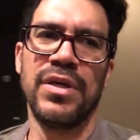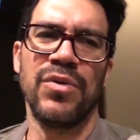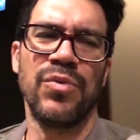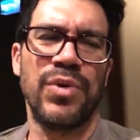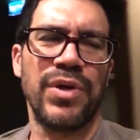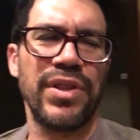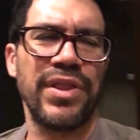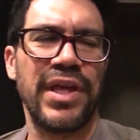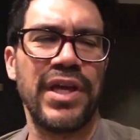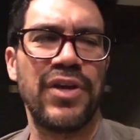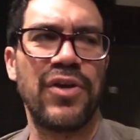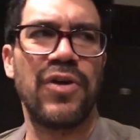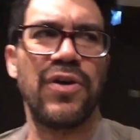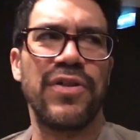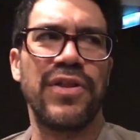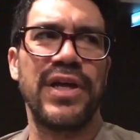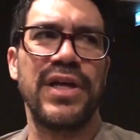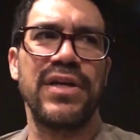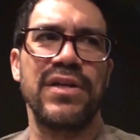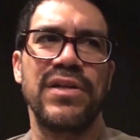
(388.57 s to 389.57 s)
What do they call
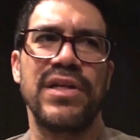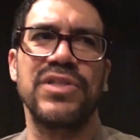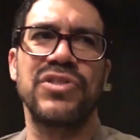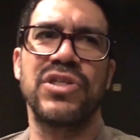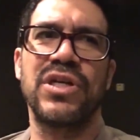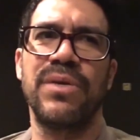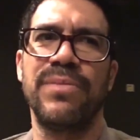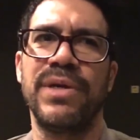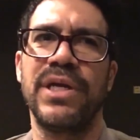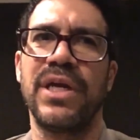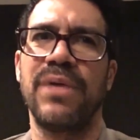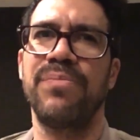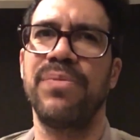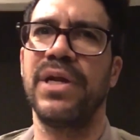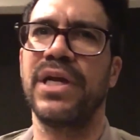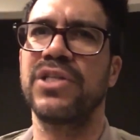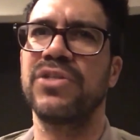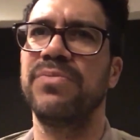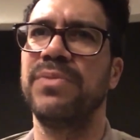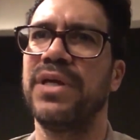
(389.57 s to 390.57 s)
that? That's coming up
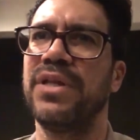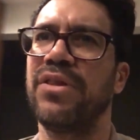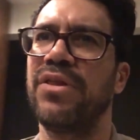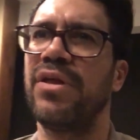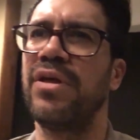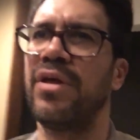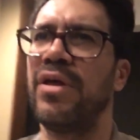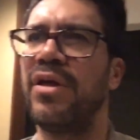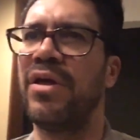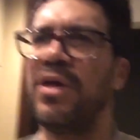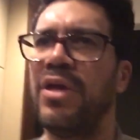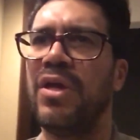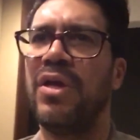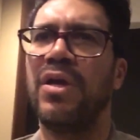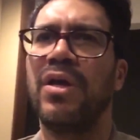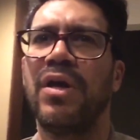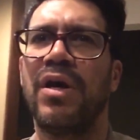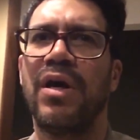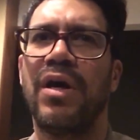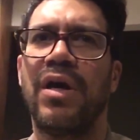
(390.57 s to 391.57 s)
next month?
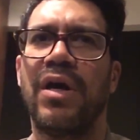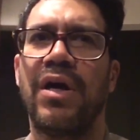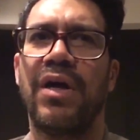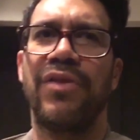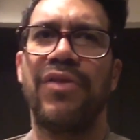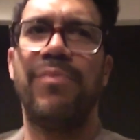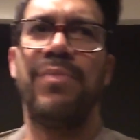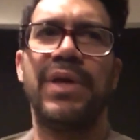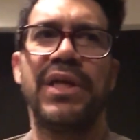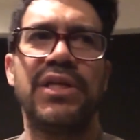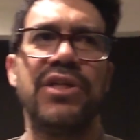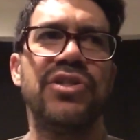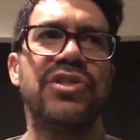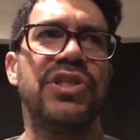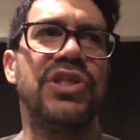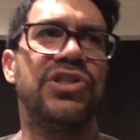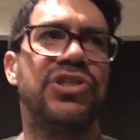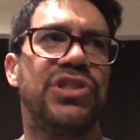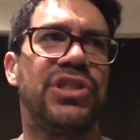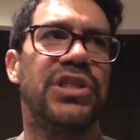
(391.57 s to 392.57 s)
The big
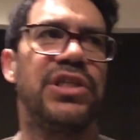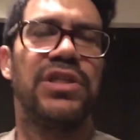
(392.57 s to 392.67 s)
decision